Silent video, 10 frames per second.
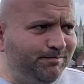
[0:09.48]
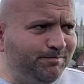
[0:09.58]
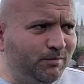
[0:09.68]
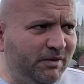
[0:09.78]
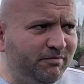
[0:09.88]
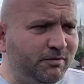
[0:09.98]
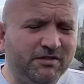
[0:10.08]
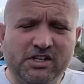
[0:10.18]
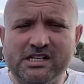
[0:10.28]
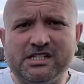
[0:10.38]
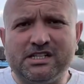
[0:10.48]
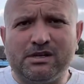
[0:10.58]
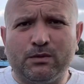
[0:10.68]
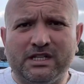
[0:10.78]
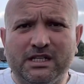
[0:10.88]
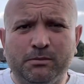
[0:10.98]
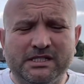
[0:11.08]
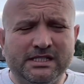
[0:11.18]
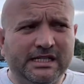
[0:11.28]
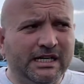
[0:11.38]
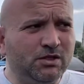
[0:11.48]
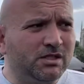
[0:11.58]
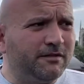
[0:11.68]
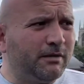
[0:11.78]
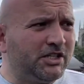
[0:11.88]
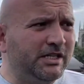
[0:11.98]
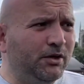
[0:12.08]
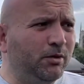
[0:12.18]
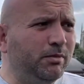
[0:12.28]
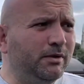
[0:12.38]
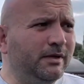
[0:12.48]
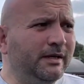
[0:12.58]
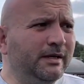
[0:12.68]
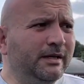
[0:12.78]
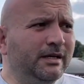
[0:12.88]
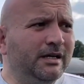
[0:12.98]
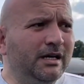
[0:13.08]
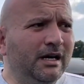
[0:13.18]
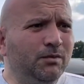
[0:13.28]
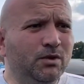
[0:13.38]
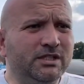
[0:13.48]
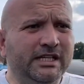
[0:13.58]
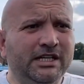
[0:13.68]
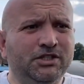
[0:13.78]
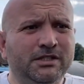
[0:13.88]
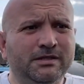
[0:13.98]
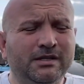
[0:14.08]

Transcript: We've changed things around a little bit today just to freshen it up. Rotation,